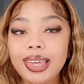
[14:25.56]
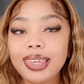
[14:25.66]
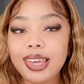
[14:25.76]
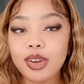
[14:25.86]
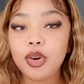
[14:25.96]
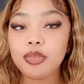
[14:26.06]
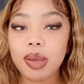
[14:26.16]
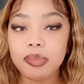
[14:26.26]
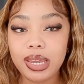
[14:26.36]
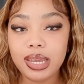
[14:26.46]
get on
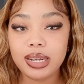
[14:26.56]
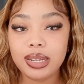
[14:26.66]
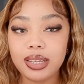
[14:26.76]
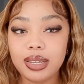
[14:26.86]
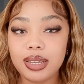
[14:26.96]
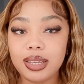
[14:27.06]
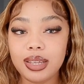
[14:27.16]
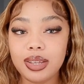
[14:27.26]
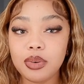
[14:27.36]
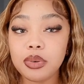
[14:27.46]
my bed.
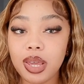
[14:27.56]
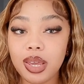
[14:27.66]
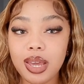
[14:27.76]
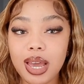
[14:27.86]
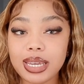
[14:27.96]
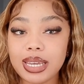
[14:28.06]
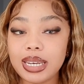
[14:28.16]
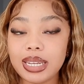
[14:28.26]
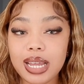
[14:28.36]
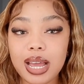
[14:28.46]
Okay,
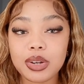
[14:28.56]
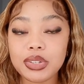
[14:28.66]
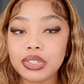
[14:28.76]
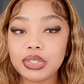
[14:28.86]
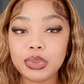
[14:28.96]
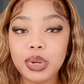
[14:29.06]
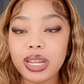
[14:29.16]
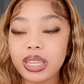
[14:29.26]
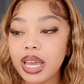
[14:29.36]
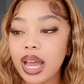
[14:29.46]
I couldn't do
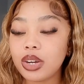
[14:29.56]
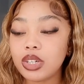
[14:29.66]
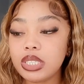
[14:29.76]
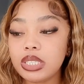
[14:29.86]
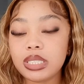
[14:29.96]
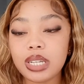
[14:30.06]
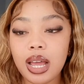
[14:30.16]
anything. I couldn't.